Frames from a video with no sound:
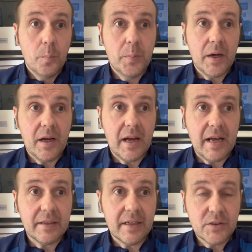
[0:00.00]
But
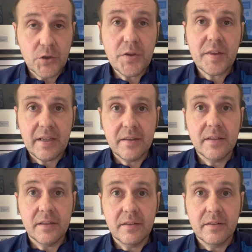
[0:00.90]
I do think
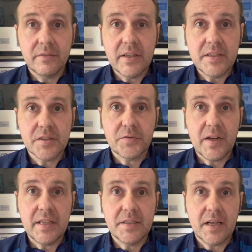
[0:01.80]
that Rangers
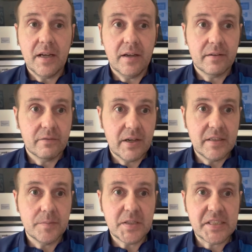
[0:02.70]
fans are
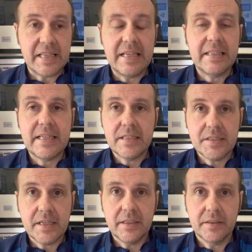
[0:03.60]
right to be slightly
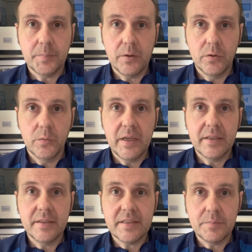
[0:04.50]
concerned about the way
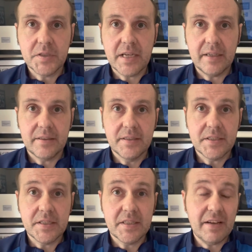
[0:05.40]
that the team started the
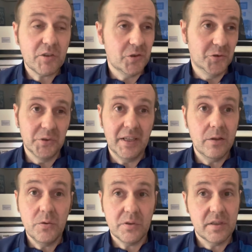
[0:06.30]
season. I've got no
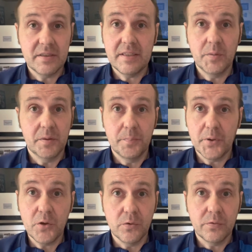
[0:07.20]
doubts that the team will
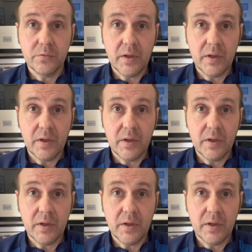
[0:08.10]
improve.